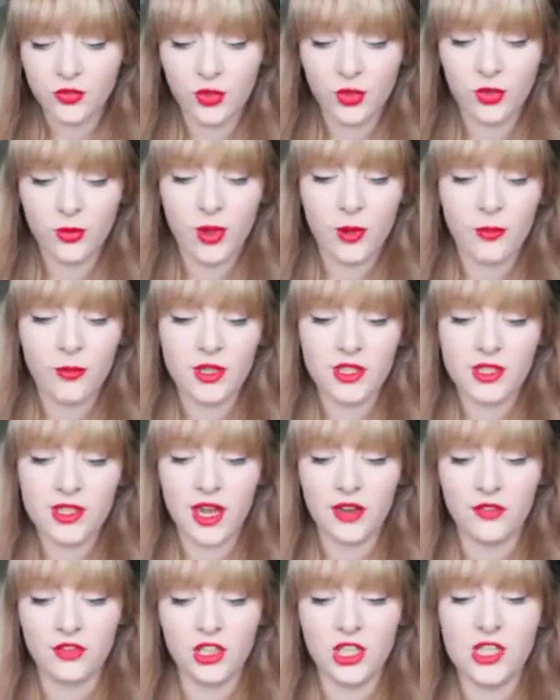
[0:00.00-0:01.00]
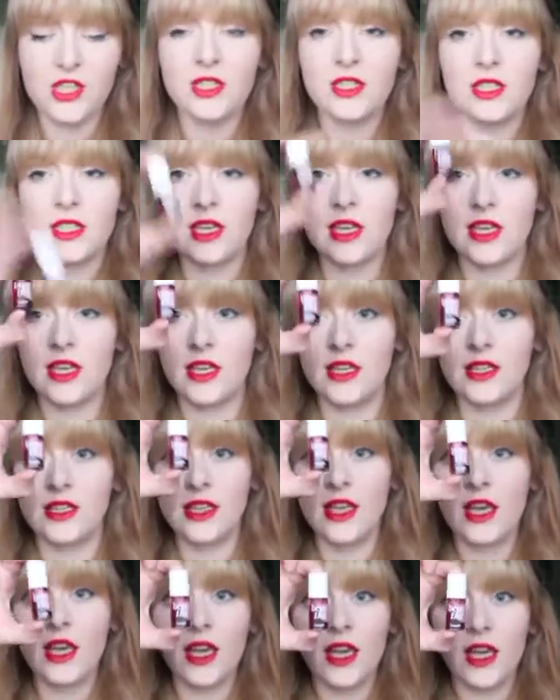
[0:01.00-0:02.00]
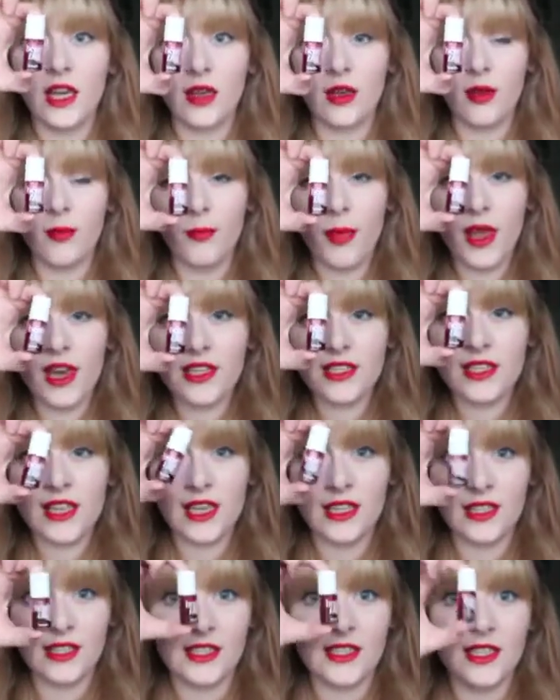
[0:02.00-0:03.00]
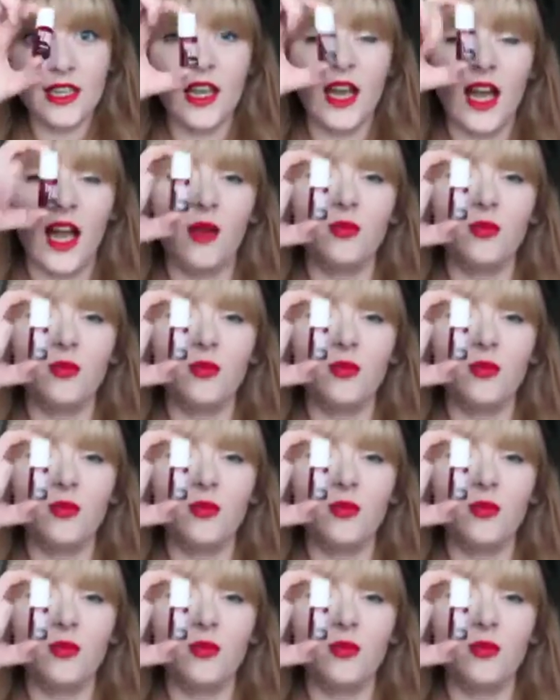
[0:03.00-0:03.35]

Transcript: for my must-have cheeks is Benetint.